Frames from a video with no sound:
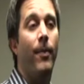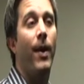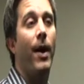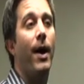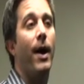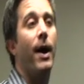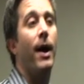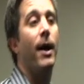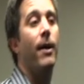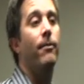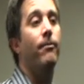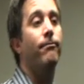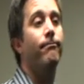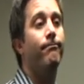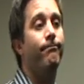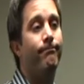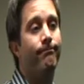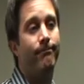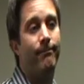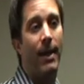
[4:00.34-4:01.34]

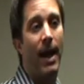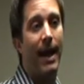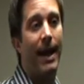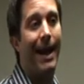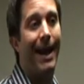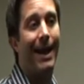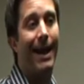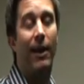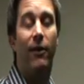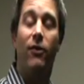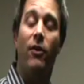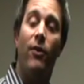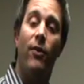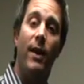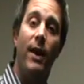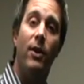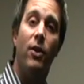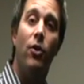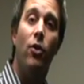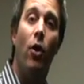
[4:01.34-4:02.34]
I guess the
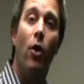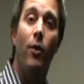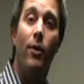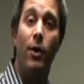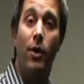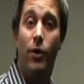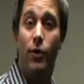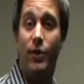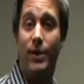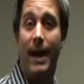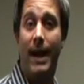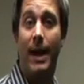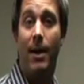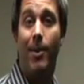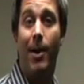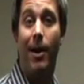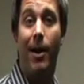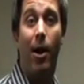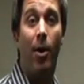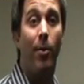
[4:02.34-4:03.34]
thing to know and understand
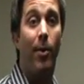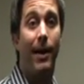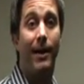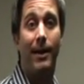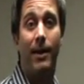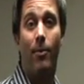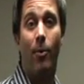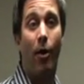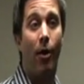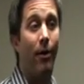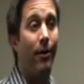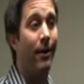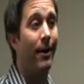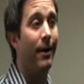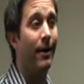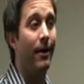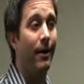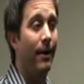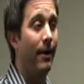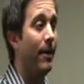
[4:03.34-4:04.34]
about chiropractic
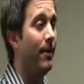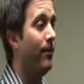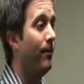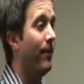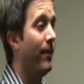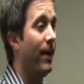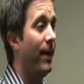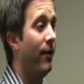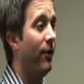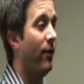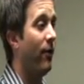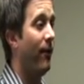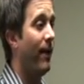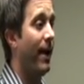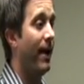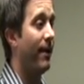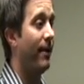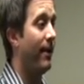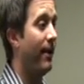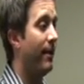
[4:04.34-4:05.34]
marketing is the
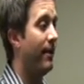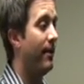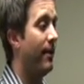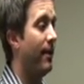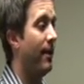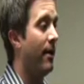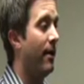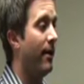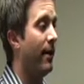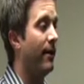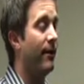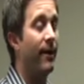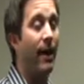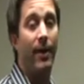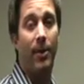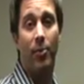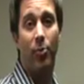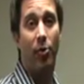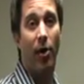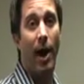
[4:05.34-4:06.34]
fact that it's
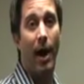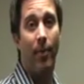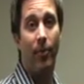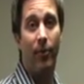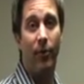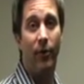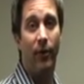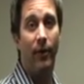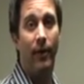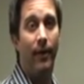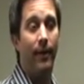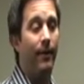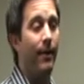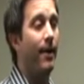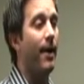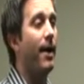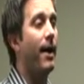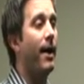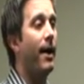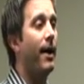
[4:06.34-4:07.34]
not the props,
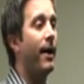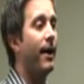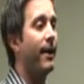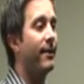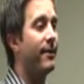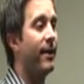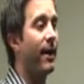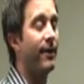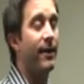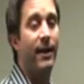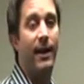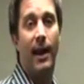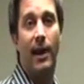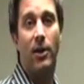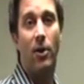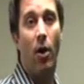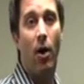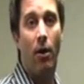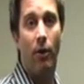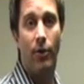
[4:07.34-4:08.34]
it's not the
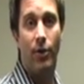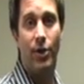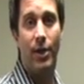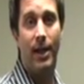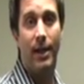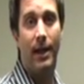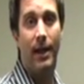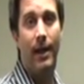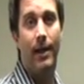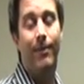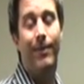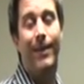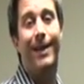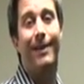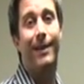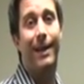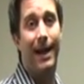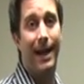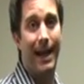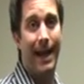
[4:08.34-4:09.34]
technology, it's
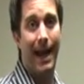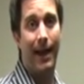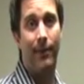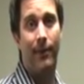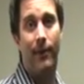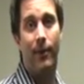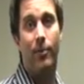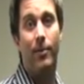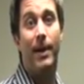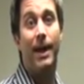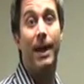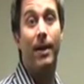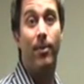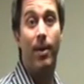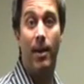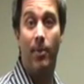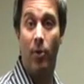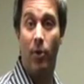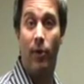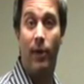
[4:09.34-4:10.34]
getting out there and meeting
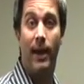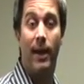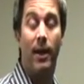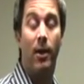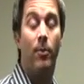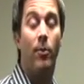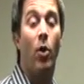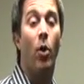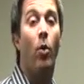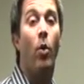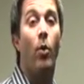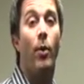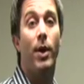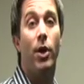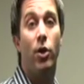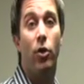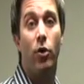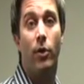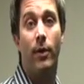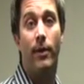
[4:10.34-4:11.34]
people and letting them know what we
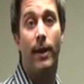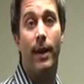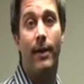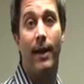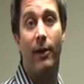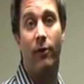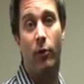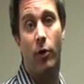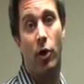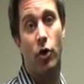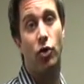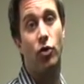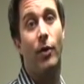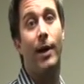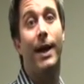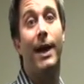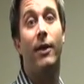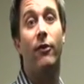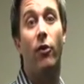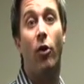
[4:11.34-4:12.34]
do, and that's what our
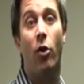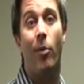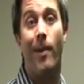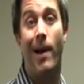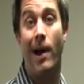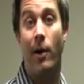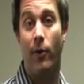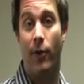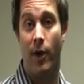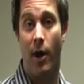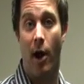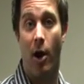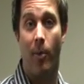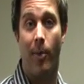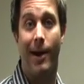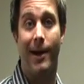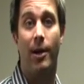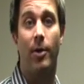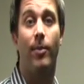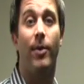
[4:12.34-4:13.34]
training's all about with the
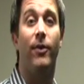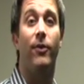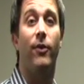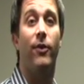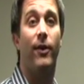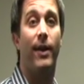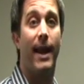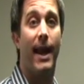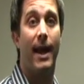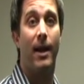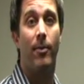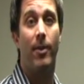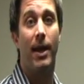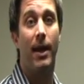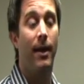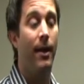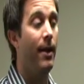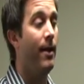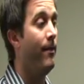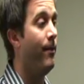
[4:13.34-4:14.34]
Chiropractic Business Academy.
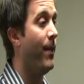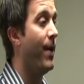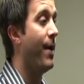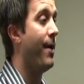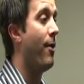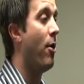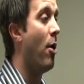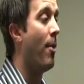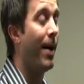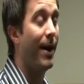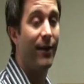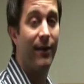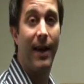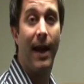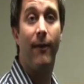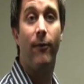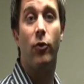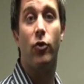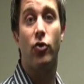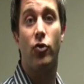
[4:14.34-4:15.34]
All my
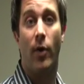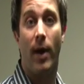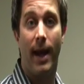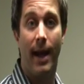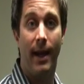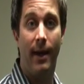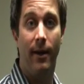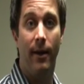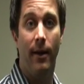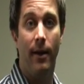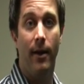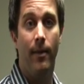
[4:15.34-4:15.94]
staff are trained.